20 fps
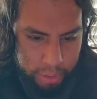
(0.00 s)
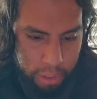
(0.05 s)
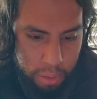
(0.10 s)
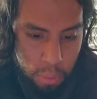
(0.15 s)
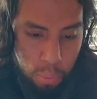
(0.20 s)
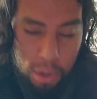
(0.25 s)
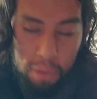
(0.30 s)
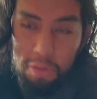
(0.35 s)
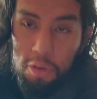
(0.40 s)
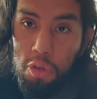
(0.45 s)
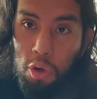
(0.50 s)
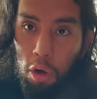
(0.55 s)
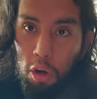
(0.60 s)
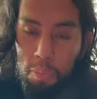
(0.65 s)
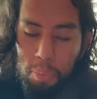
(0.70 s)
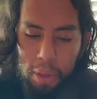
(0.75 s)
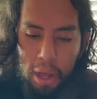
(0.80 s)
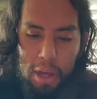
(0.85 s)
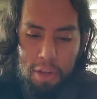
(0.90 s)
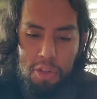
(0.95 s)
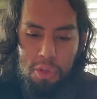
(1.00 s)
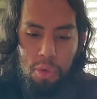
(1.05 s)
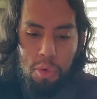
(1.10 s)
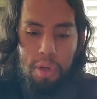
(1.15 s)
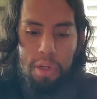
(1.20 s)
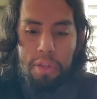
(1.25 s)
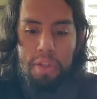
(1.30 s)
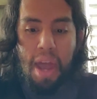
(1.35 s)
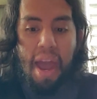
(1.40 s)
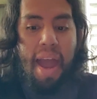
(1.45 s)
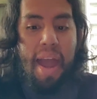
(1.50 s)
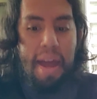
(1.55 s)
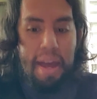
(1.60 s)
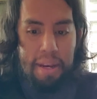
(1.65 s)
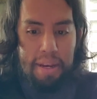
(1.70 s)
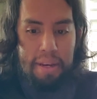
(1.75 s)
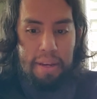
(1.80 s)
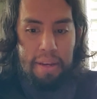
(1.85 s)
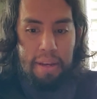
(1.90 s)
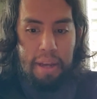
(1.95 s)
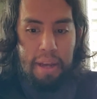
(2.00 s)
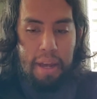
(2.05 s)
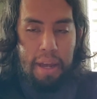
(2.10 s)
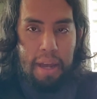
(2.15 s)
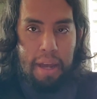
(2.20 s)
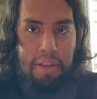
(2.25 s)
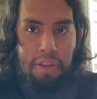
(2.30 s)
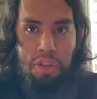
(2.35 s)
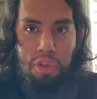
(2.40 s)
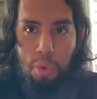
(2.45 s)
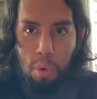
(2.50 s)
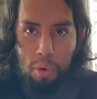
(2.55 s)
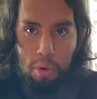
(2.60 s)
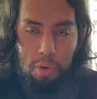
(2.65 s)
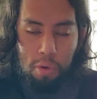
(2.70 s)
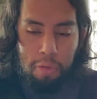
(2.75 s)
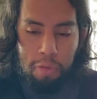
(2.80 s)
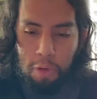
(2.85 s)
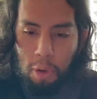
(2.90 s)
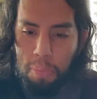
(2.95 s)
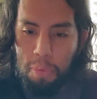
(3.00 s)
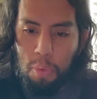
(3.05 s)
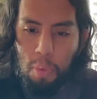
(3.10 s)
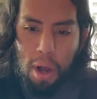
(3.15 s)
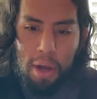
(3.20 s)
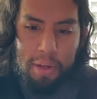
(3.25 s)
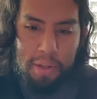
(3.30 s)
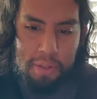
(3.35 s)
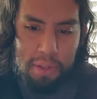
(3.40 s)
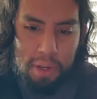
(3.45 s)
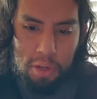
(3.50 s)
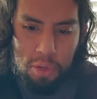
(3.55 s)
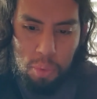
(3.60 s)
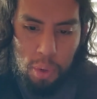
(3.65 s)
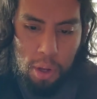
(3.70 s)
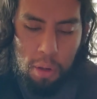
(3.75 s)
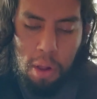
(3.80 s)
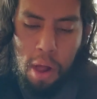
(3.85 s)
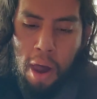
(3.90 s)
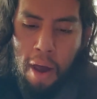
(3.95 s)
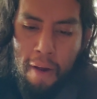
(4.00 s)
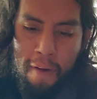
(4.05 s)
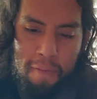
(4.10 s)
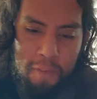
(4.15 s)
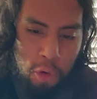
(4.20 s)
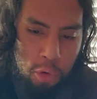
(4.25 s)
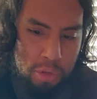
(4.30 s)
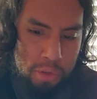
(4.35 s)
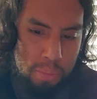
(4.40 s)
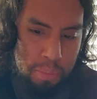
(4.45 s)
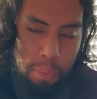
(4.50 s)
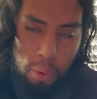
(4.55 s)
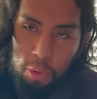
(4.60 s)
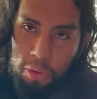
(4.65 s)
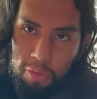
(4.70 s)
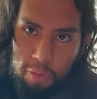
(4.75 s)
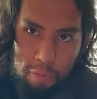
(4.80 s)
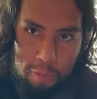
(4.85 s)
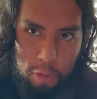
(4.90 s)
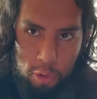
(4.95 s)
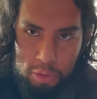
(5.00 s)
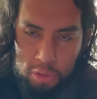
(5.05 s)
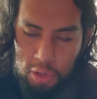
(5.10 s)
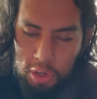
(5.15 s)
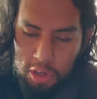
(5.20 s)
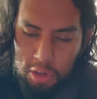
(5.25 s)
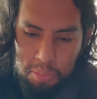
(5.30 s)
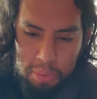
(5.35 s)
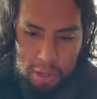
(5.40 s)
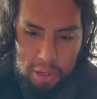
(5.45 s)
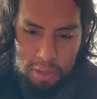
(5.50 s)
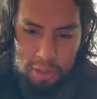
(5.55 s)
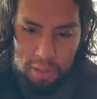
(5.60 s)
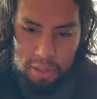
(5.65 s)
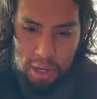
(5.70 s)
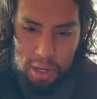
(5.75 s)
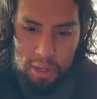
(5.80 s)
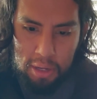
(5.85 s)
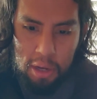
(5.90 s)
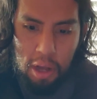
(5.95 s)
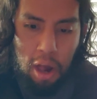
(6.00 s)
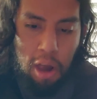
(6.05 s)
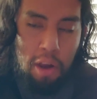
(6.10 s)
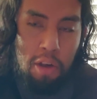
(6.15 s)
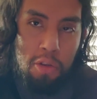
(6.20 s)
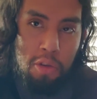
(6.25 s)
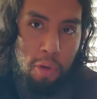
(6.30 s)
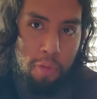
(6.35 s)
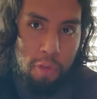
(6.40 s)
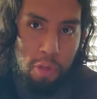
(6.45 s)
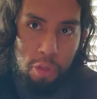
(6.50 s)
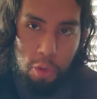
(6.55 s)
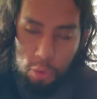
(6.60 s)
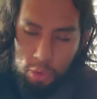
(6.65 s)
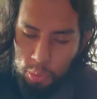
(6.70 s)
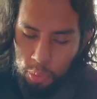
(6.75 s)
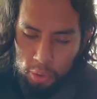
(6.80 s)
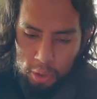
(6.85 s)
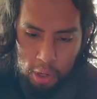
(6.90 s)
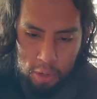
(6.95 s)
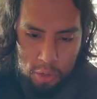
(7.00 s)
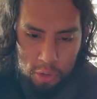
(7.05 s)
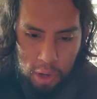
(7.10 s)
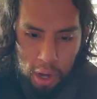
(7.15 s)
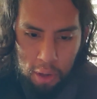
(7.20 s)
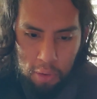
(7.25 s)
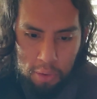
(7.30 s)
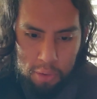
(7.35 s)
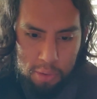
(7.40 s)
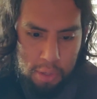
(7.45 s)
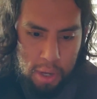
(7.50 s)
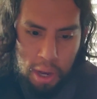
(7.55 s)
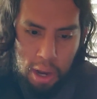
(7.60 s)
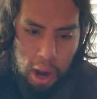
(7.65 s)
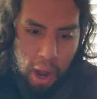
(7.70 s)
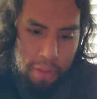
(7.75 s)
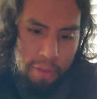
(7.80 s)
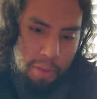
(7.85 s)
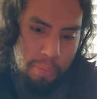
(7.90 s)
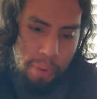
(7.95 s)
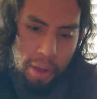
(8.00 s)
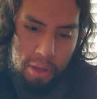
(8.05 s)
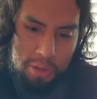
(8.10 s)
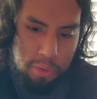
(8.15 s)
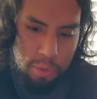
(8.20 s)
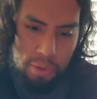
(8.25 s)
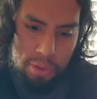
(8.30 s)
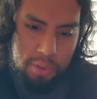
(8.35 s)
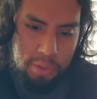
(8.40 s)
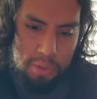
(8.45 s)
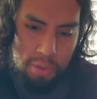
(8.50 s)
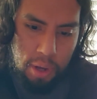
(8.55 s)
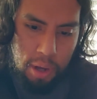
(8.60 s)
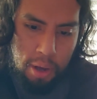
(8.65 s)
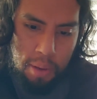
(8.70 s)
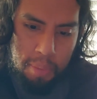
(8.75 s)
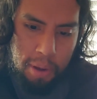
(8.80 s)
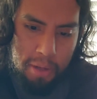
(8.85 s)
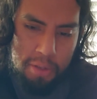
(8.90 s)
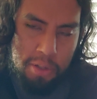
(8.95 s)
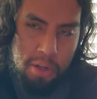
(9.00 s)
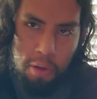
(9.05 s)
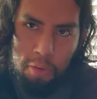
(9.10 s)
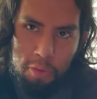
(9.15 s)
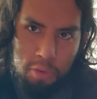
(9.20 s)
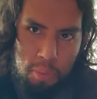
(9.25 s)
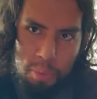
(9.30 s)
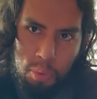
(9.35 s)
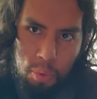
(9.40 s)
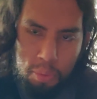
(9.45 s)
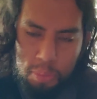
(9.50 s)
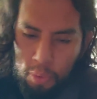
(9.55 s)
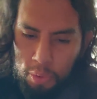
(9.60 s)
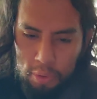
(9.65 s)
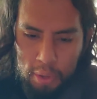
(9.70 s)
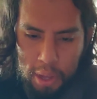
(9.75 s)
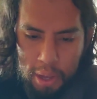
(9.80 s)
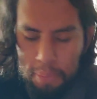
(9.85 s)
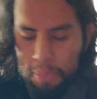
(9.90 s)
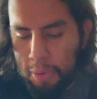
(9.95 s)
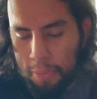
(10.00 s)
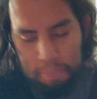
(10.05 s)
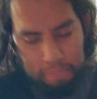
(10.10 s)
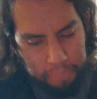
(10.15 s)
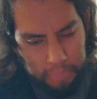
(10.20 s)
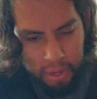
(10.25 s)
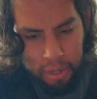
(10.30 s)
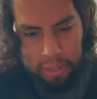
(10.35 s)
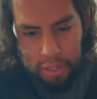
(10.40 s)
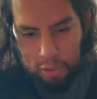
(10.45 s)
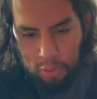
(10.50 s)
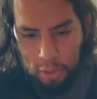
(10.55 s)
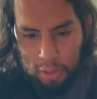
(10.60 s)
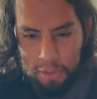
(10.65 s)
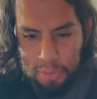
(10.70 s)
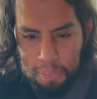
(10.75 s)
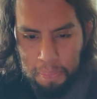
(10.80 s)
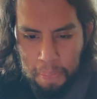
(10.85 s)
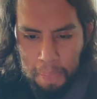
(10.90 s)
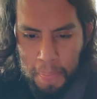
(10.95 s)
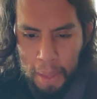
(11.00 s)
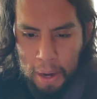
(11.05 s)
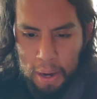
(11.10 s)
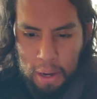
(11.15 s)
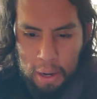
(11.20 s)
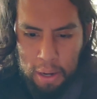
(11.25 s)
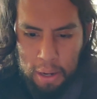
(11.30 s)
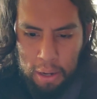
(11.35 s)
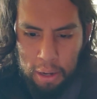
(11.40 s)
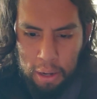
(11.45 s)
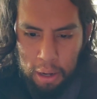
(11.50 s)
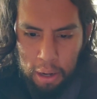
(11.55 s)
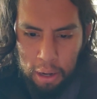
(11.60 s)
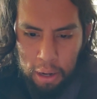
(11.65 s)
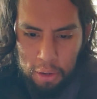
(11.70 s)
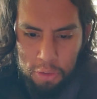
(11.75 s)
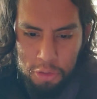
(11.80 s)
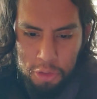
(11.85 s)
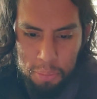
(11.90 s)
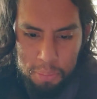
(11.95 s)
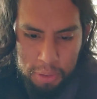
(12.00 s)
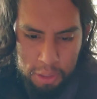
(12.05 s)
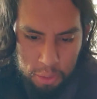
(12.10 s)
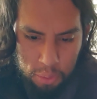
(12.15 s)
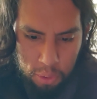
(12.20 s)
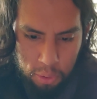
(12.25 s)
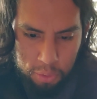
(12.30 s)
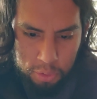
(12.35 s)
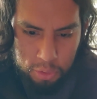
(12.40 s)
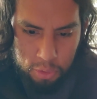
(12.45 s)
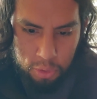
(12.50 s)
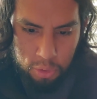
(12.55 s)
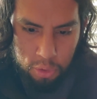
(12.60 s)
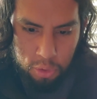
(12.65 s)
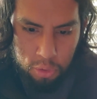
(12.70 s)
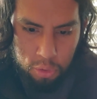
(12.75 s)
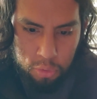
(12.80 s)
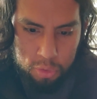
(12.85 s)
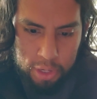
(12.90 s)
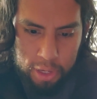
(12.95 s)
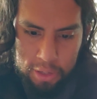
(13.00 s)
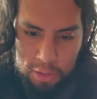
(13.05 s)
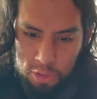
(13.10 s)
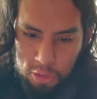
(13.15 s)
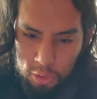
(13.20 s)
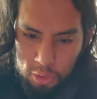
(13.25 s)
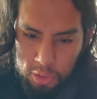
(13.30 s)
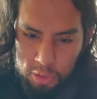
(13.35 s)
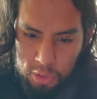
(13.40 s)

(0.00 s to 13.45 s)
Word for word: We have a Dark Blastoise and a Squirtle from the Rocket set as well. First, both of them first edition PSA 10, sold for $3,100. I think the Blastoise uh, by itself should be worth more than that, but I digress. Uh, Gym Heroes, Lieutenant Surge's